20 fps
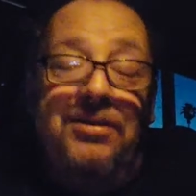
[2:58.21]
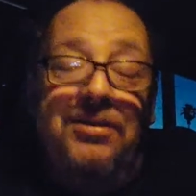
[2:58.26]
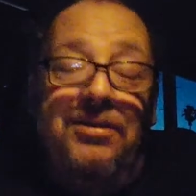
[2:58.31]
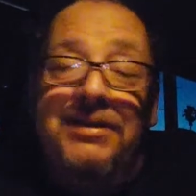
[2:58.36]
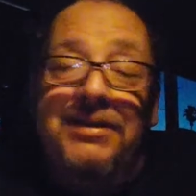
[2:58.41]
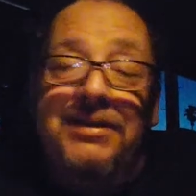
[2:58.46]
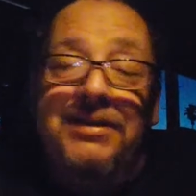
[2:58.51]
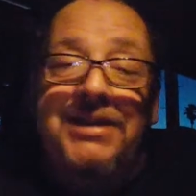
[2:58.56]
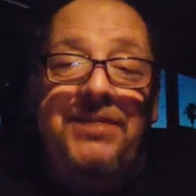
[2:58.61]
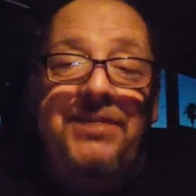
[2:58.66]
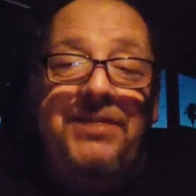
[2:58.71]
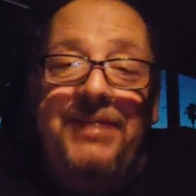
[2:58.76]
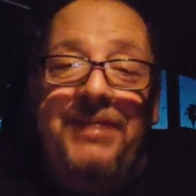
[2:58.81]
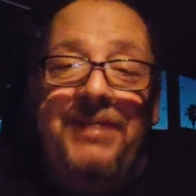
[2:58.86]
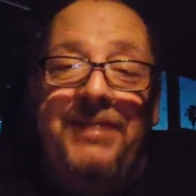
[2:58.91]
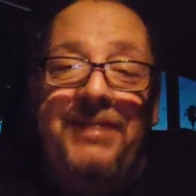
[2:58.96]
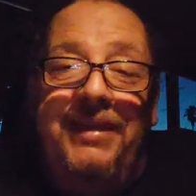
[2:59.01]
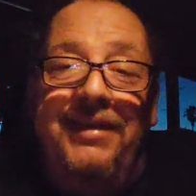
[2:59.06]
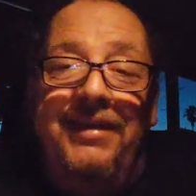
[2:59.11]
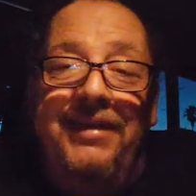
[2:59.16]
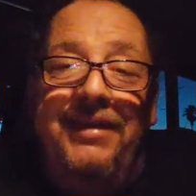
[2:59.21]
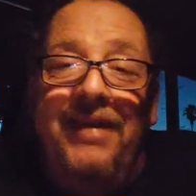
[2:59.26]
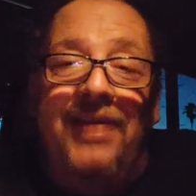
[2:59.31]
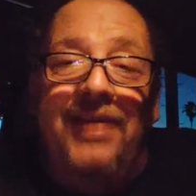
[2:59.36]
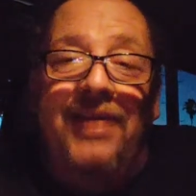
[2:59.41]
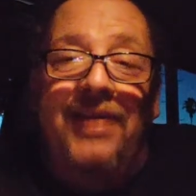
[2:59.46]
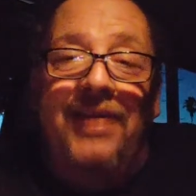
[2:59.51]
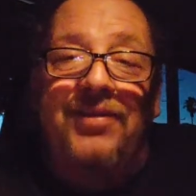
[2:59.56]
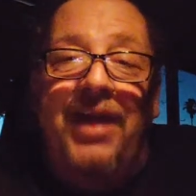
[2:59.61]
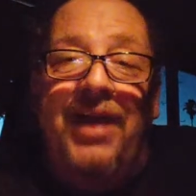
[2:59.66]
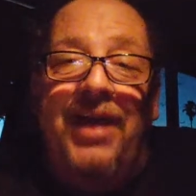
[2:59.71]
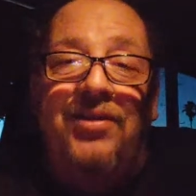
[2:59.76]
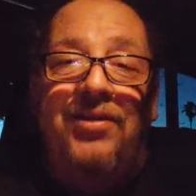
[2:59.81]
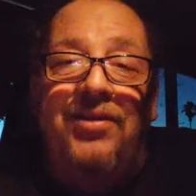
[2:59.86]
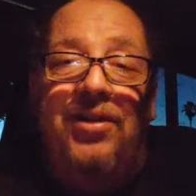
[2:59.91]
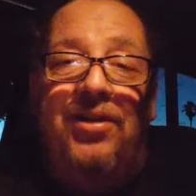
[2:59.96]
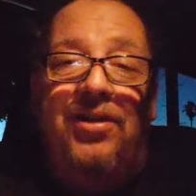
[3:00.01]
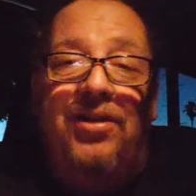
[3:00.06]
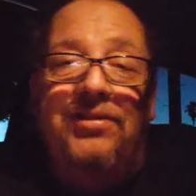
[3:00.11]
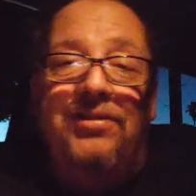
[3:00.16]
it's gonna be, I don't know how
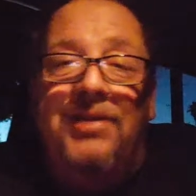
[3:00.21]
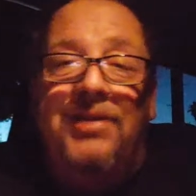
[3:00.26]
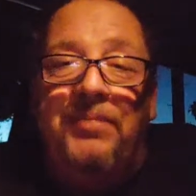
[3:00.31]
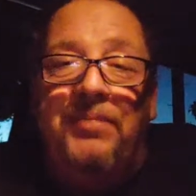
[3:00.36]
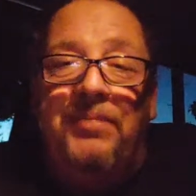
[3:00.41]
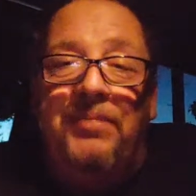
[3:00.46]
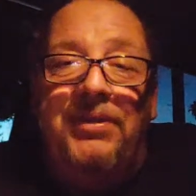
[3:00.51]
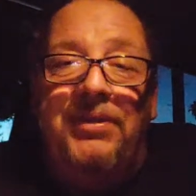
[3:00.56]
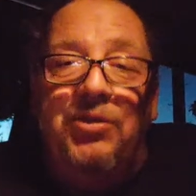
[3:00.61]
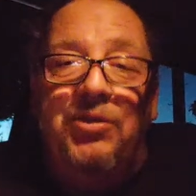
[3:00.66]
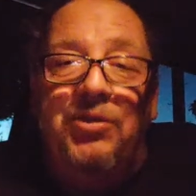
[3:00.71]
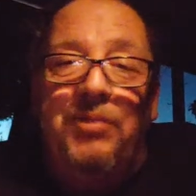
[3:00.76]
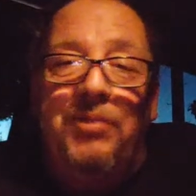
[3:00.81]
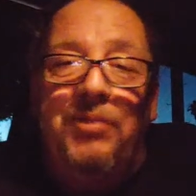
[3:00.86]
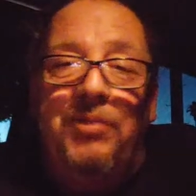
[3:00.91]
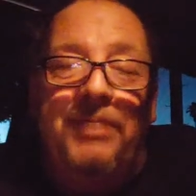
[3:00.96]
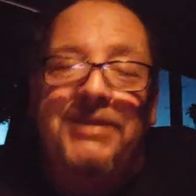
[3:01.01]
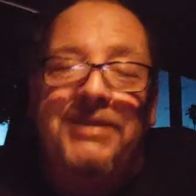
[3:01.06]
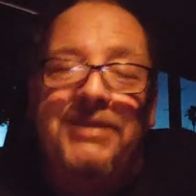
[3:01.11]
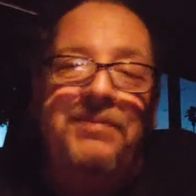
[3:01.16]
long, couple of 3 months